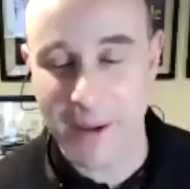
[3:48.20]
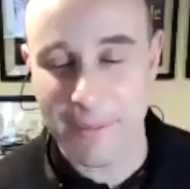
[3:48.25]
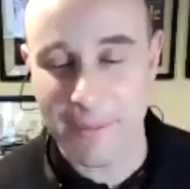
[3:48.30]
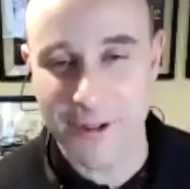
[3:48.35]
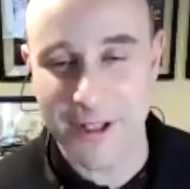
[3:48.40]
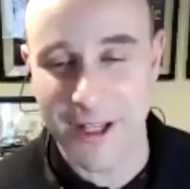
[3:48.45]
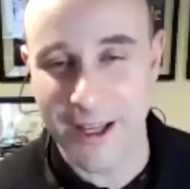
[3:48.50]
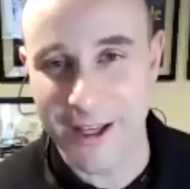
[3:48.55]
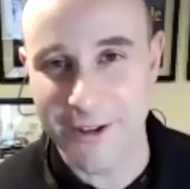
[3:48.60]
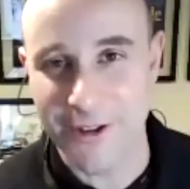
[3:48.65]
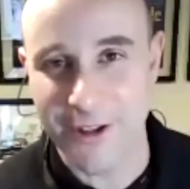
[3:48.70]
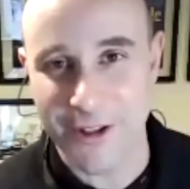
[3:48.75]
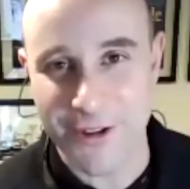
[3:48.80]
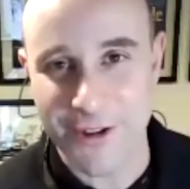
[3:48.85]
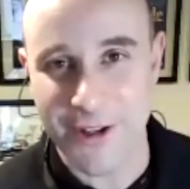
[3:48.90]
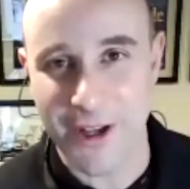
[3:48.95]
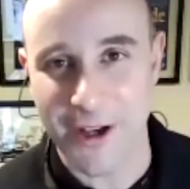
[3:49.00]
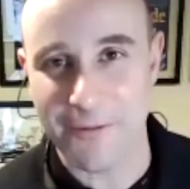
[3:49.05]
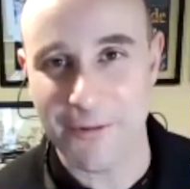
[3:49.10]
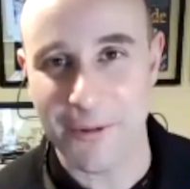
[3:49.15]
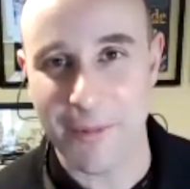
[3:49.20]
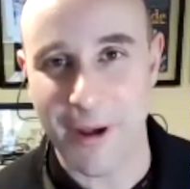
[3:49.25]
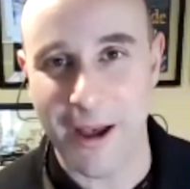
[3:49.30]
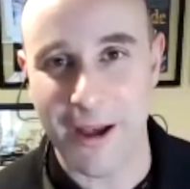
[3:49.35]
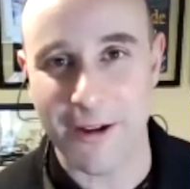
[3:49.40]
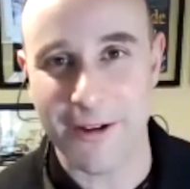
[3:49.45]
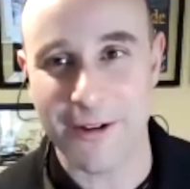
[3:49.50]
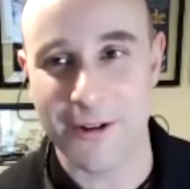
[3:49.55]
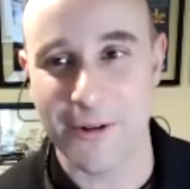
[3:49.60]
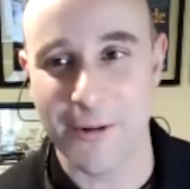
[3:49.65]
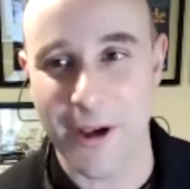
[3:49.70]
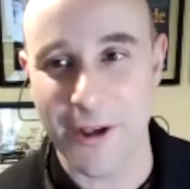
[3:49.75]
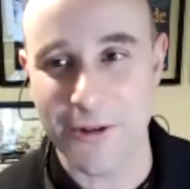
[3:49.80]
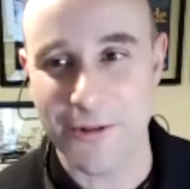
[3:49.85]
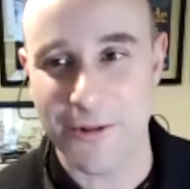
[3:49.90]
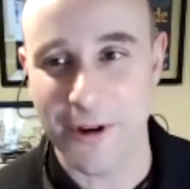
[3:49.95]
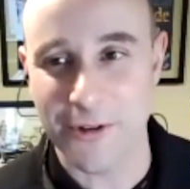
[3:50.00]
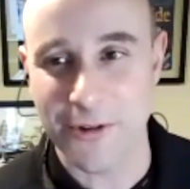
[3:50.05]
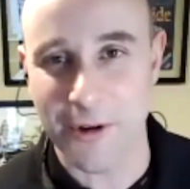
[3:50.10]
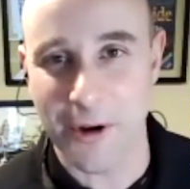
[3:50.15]
appetizing stuff about your
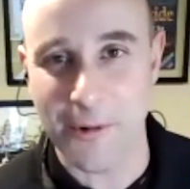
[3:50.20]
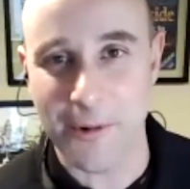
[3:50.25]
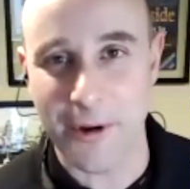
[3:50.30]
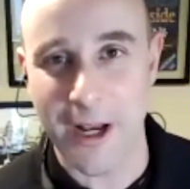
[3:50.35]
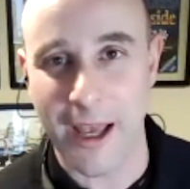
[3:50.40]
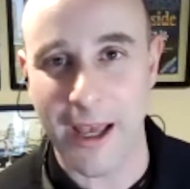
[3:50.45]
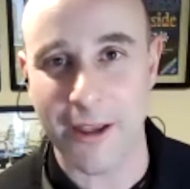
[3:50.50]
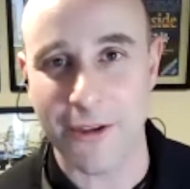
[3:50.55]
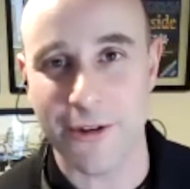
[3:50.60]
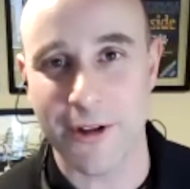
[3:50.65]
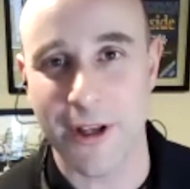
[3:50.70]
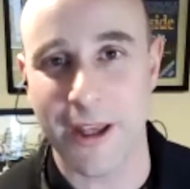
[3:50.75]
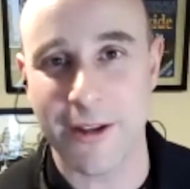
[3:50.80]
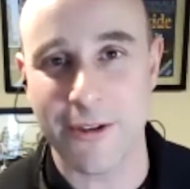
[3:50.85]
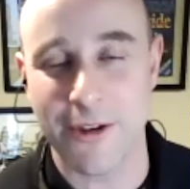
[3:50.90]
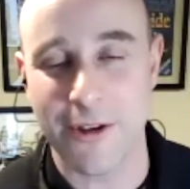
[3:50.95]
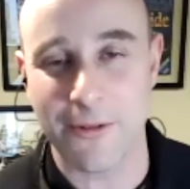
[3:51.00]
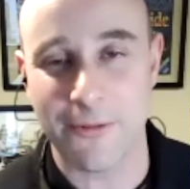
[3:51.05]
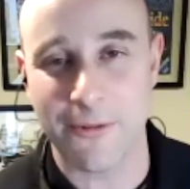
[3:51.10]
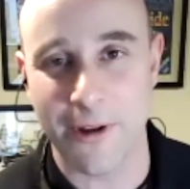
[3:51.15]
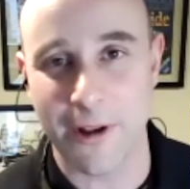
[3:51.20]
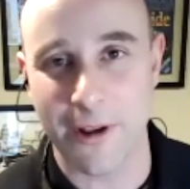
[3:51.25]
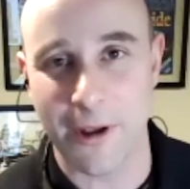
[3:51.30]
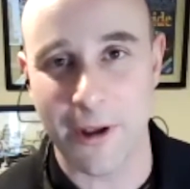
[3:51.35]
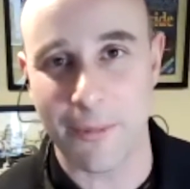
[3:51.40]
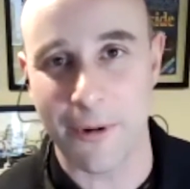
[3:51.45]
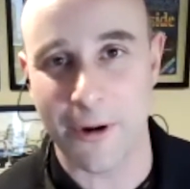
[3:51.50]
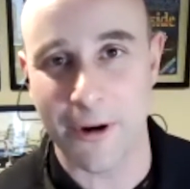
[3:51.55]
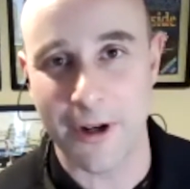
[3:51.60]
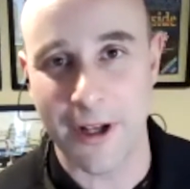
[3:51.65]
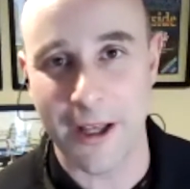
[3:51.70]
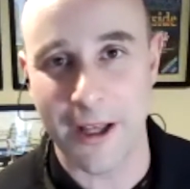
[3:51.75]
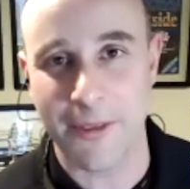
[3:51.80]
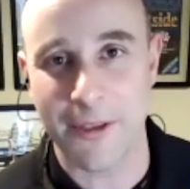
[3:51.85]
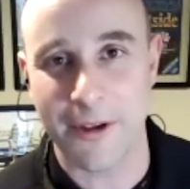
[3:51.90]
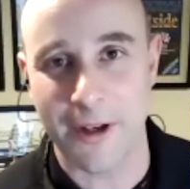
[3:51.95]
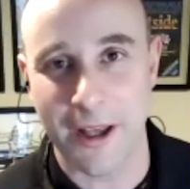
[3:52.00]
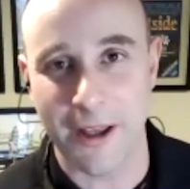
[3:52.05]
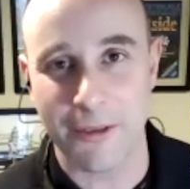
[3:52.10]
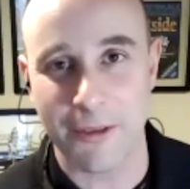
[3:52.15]
restaurant. So I want to ask Nancy Phillip, our 9th
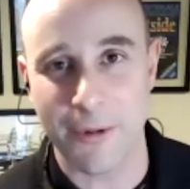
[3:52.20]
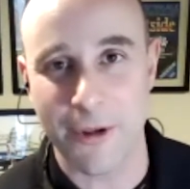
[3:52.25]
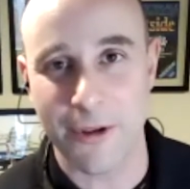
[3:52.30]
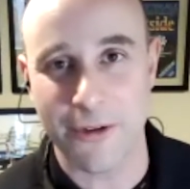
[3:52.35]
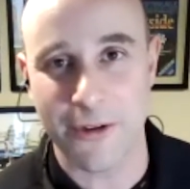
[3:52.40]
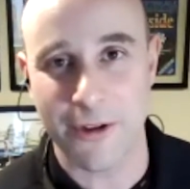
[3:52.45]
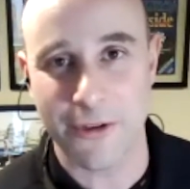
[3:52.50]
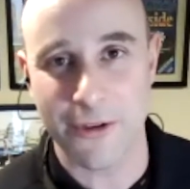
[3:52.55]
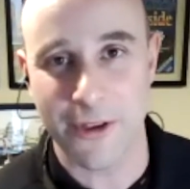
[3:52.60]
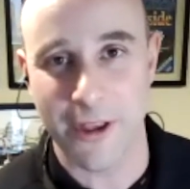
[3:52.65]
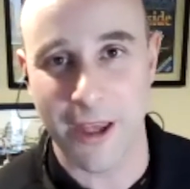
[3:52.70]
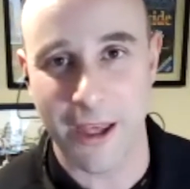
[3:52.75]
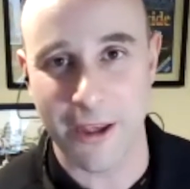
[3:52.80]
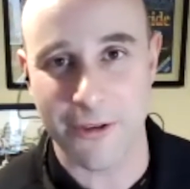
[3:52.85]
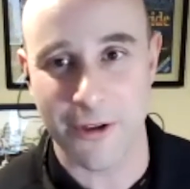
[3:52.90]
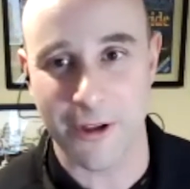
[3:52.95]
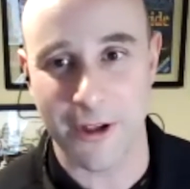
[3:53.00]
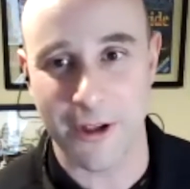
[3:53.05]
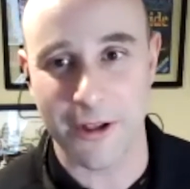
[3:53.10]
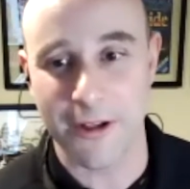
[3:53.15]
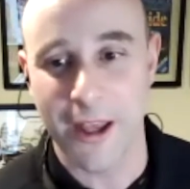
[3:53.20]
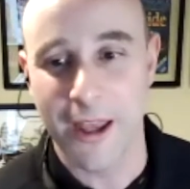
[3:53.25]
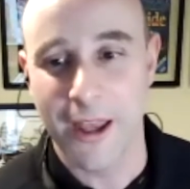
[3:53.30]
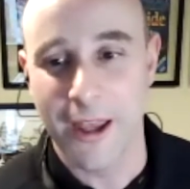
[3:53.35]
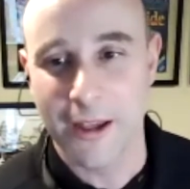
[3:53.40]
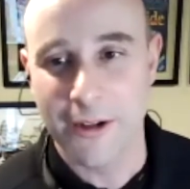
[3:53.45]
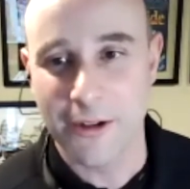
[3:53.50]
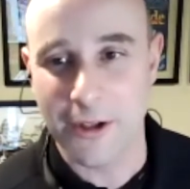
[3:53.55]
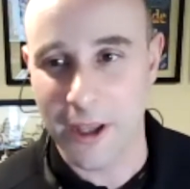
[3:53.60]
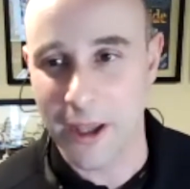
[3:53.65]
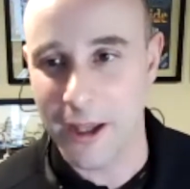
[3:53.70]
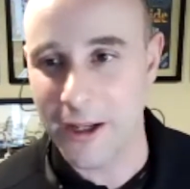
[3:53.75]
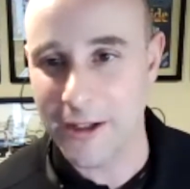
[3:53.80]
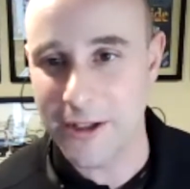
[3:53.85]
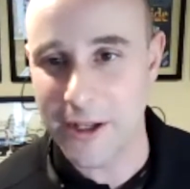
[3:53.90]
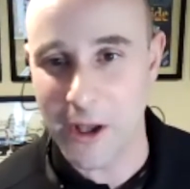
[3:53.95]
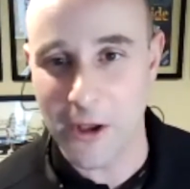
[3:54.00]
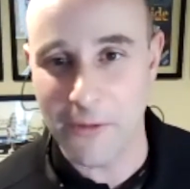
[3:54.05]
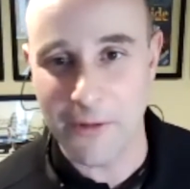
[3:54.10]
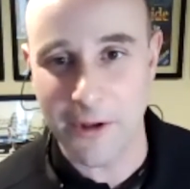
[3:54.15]
and 9th business liaison, to kind of
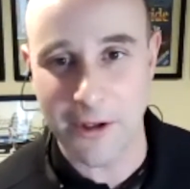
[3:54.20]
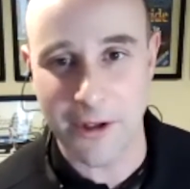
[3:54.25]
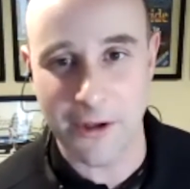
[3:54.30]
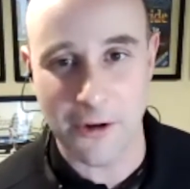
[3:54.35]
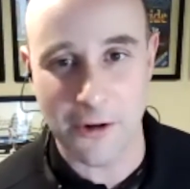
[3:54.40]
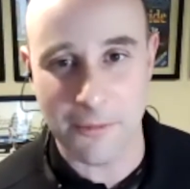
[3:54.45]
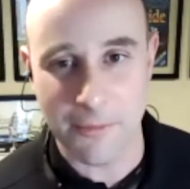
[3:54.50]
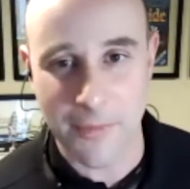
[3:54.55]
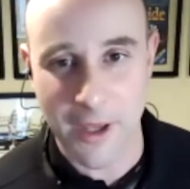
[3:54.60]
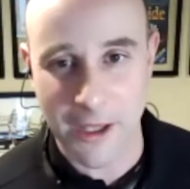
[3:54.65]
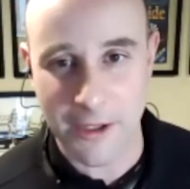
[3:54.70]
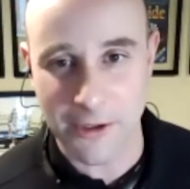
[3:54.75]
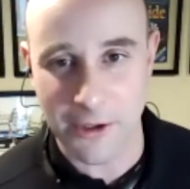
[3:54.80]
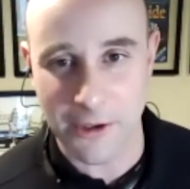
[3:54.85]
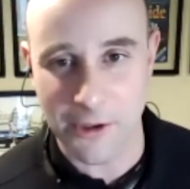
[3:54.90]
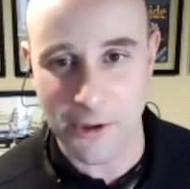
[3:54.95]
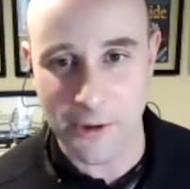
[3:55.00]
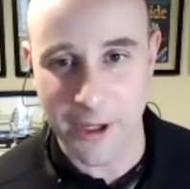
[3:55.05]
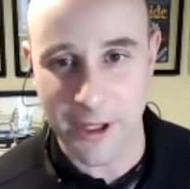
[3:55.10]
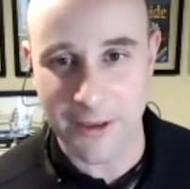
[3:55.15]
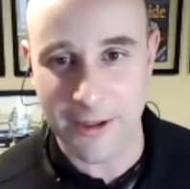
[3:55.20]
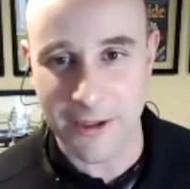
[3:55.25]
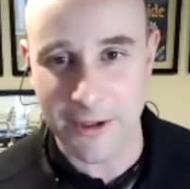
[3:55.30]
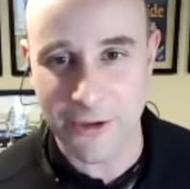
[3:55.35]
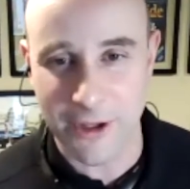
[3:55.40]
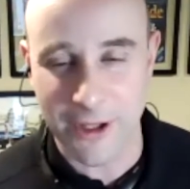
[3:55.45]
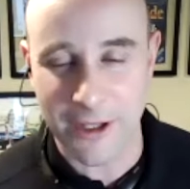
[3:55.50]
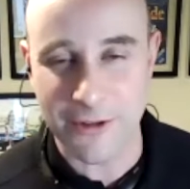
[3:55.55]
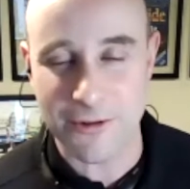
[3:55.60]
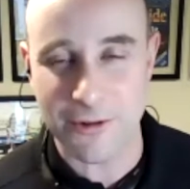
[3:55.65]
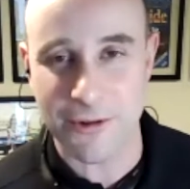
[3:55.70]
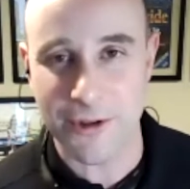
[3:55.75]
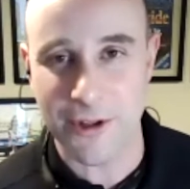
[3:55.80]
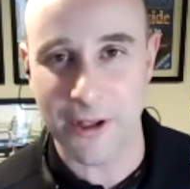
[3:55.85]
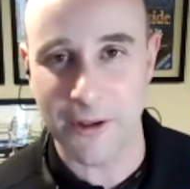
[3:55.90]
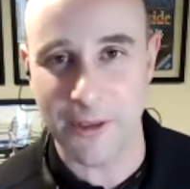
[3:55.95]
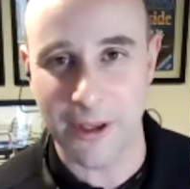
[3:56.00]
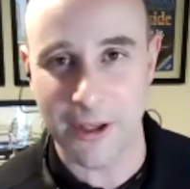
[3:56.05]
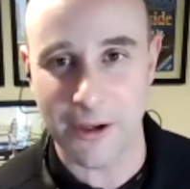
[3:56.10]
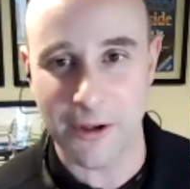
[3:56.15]
delve into your menu in this interesting
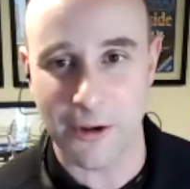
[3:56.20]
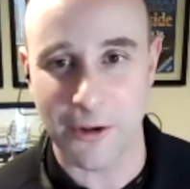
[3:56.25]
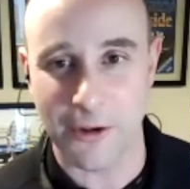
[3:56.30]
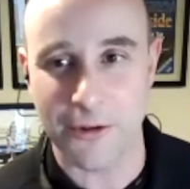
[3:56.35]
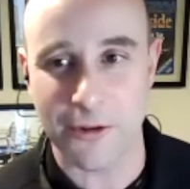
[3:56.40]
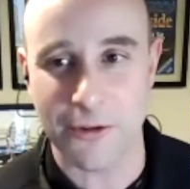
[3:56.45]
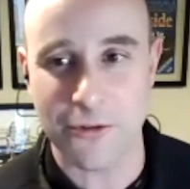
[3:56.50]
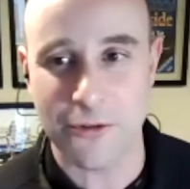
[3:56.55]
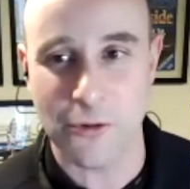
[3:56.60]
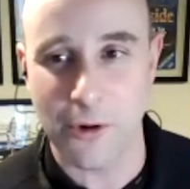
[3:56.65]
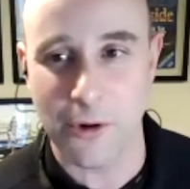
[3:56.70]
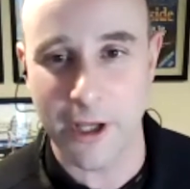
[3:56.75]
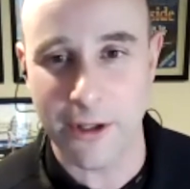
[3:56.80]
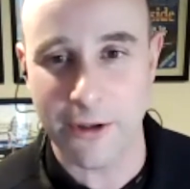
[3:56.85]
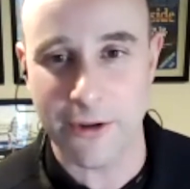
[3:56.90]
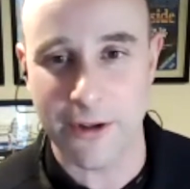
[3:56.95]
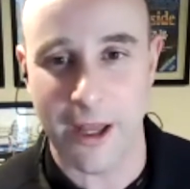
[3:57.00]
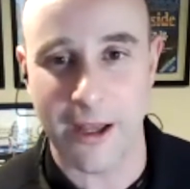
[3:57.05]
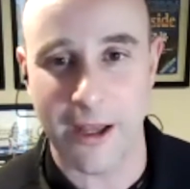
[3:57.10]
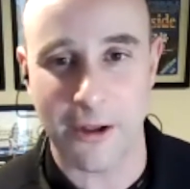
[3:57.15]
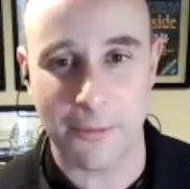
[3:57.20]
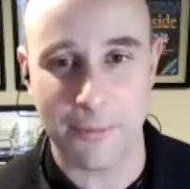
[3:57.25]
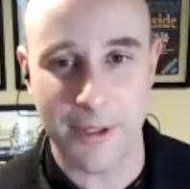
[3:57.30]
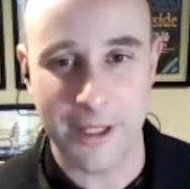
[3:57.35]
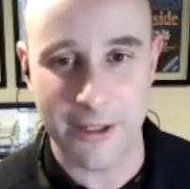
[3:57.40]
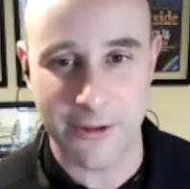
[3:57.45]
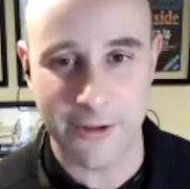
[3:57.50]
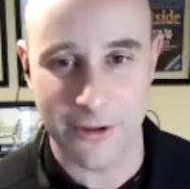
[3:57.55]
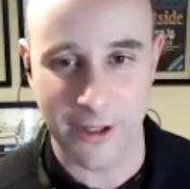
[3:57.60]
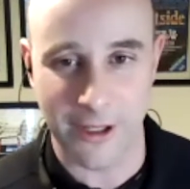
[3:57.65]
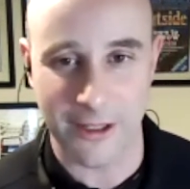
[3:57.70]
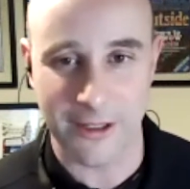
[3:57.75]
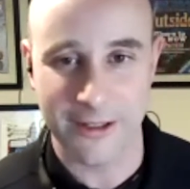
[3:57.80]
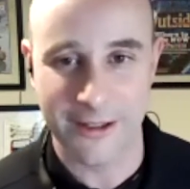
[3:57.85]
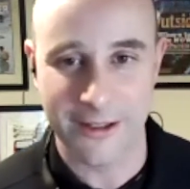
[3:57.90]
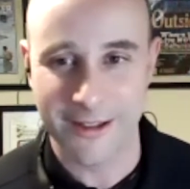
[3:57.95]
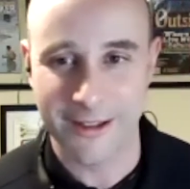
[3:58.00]
thing called Detroit-style pizza.